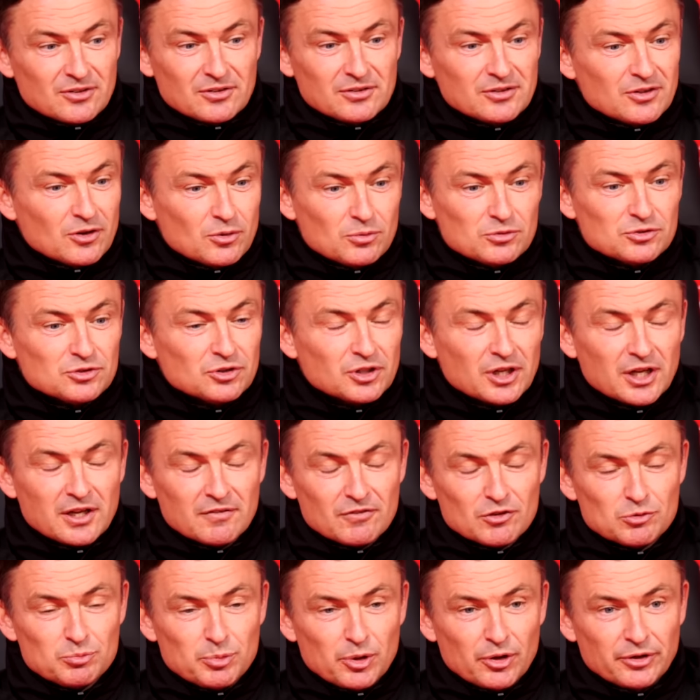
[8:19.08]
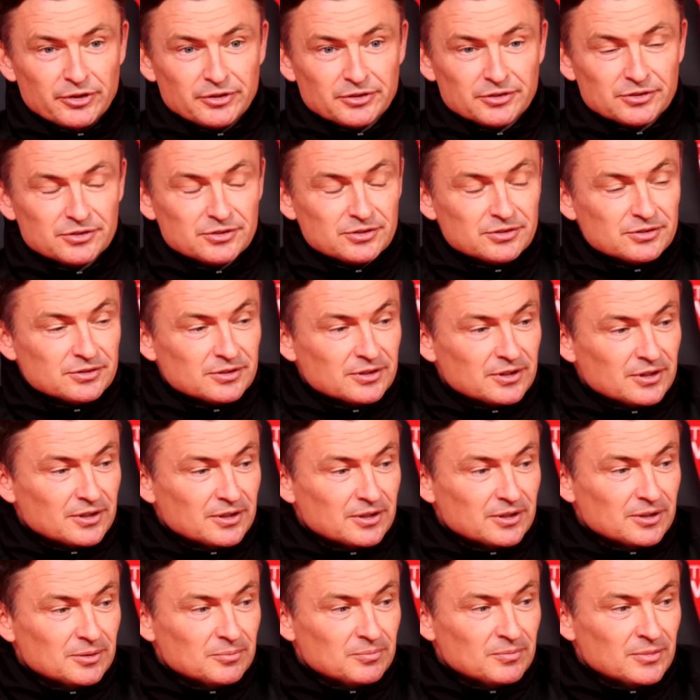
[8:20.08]
no one's going to give us points.
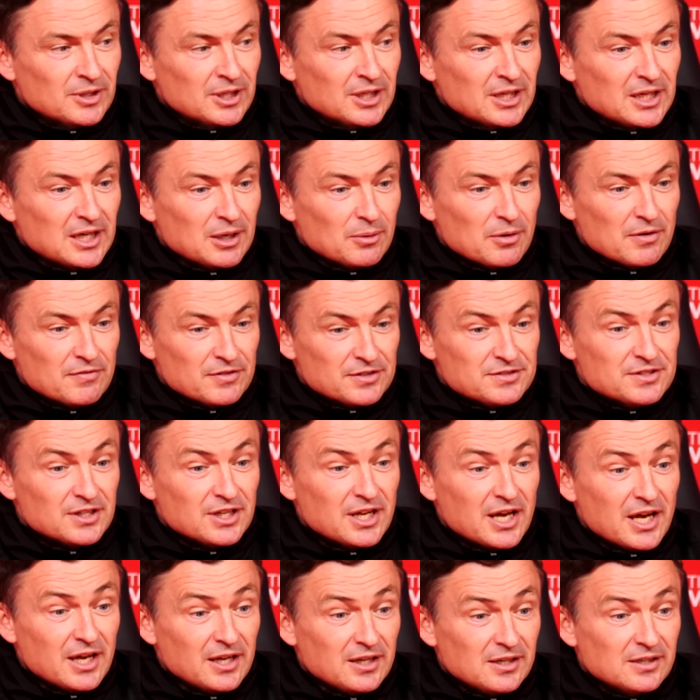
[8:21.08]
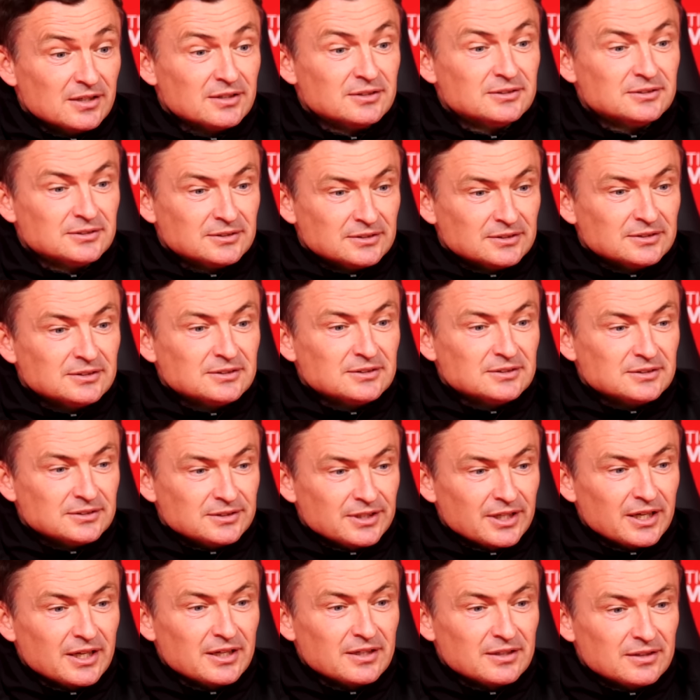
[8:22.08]
Um, however, today,
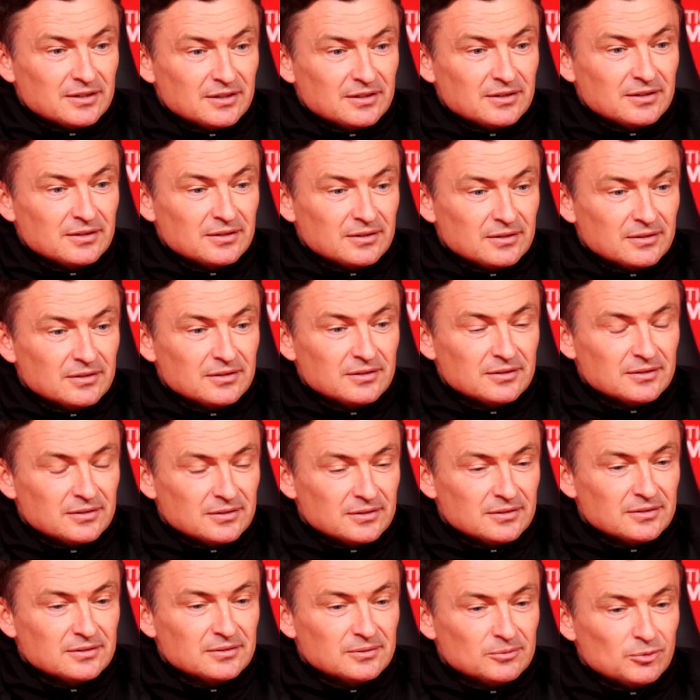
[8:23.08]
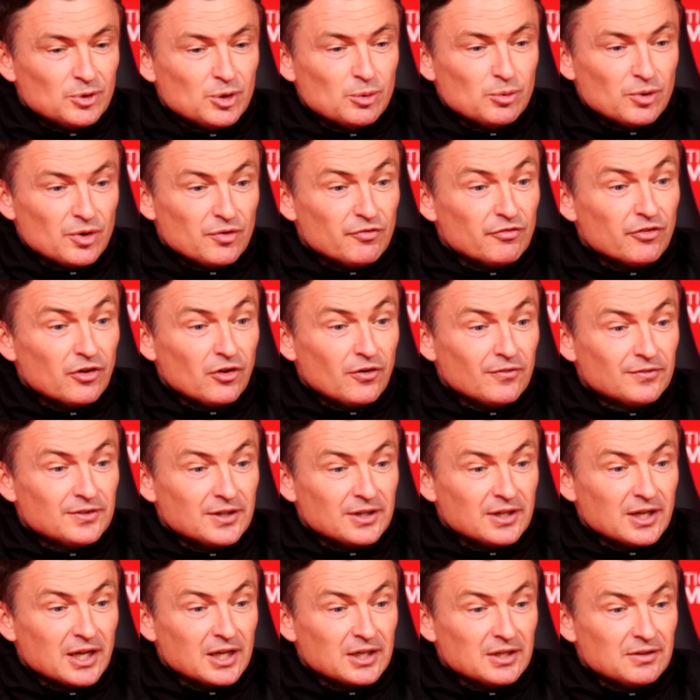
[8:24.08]
yeah, Uh, we were involved
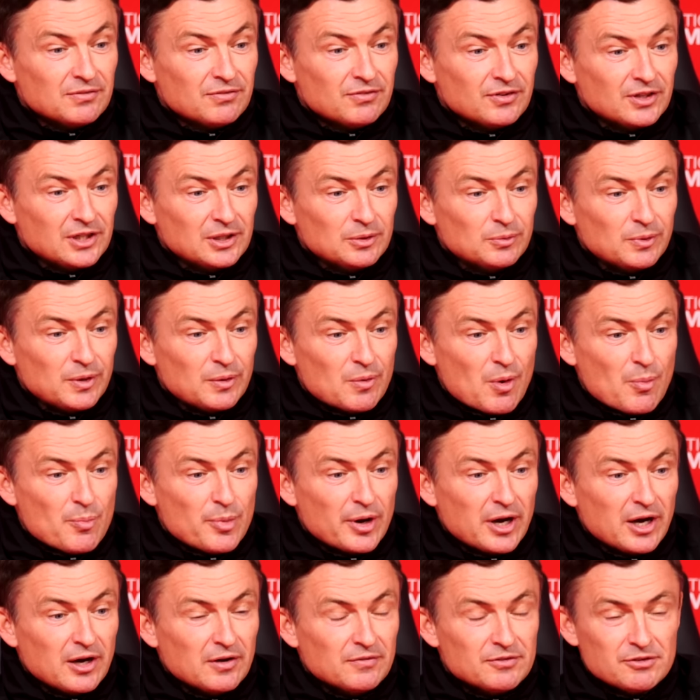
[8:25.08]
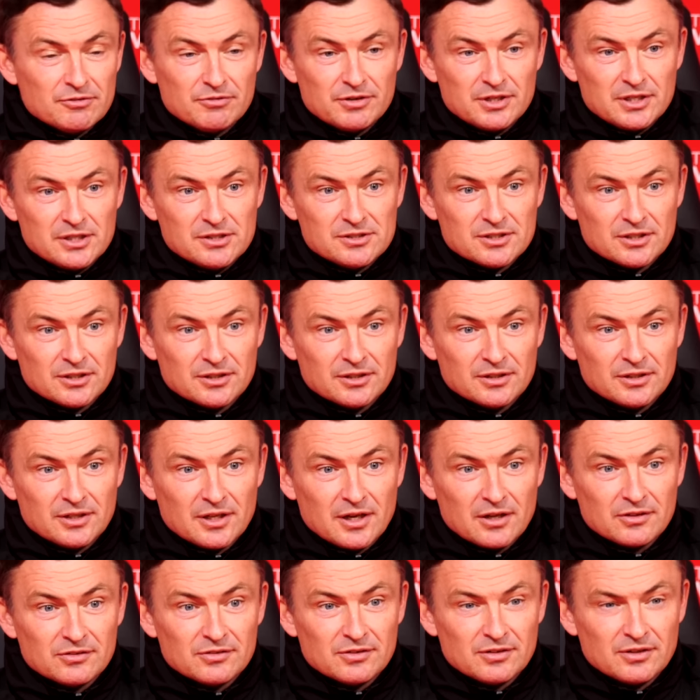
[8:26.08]
in that defeat. We were part of the reason, and
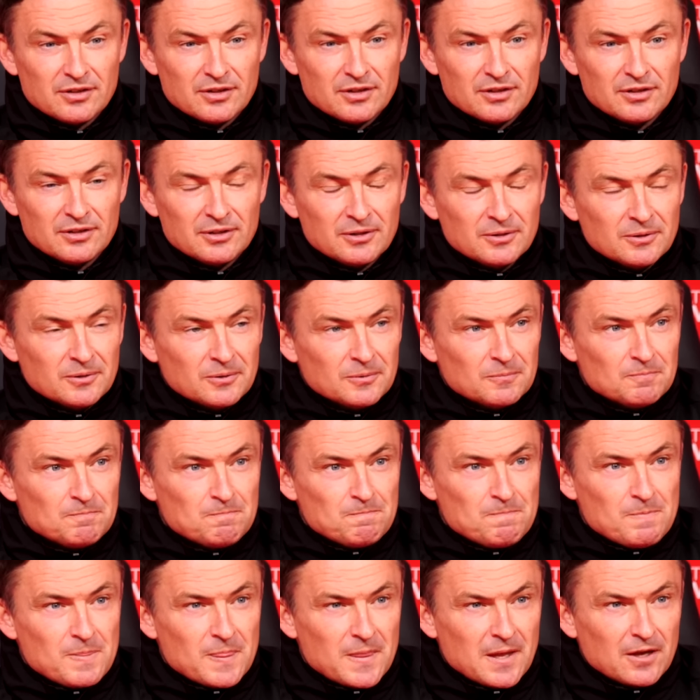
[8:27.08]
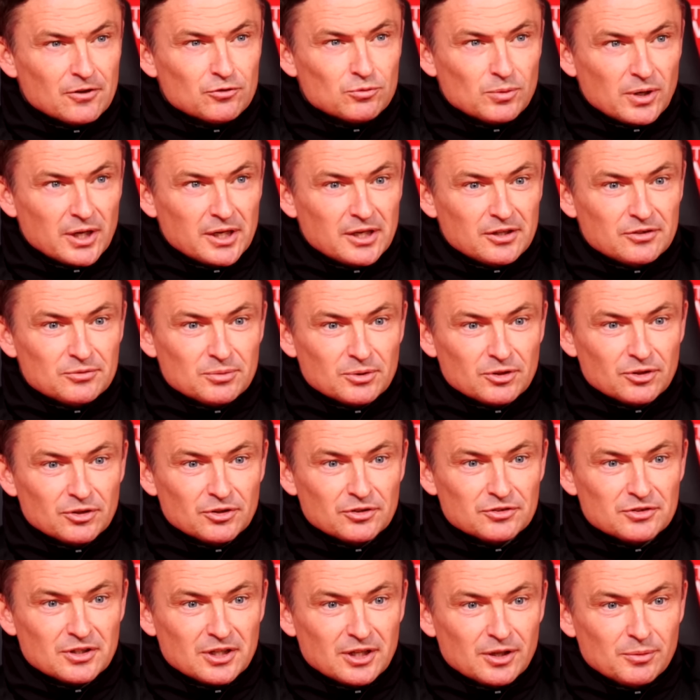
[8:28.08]
that's the that's why this one
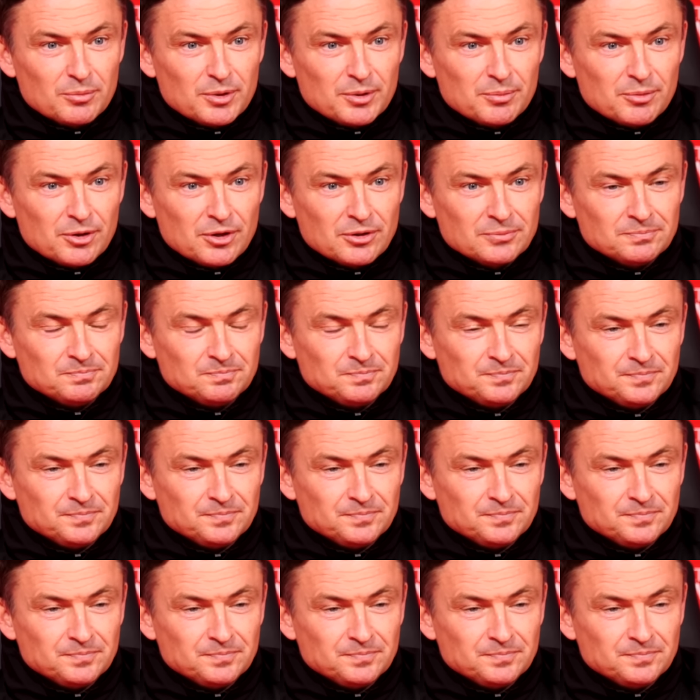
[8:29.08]
hurts a little bit more.